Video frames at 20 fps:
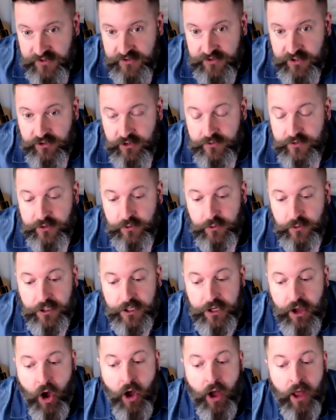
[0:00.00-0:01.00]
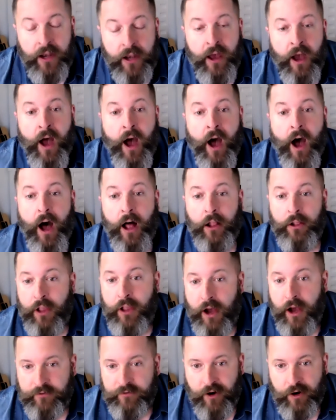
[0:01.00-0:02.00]
decisions early on. A
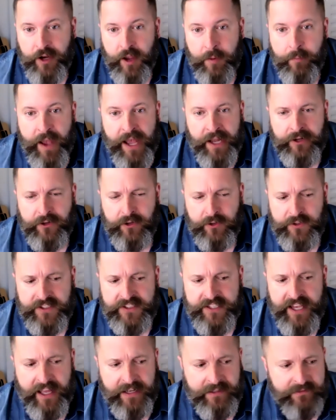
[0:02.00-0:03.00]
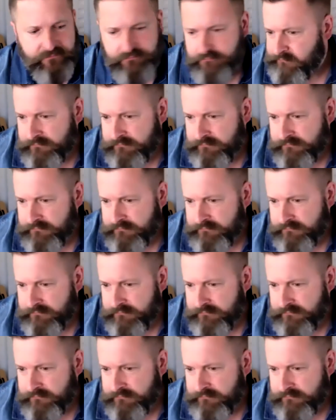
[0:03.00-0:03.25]
lot of our competitors said,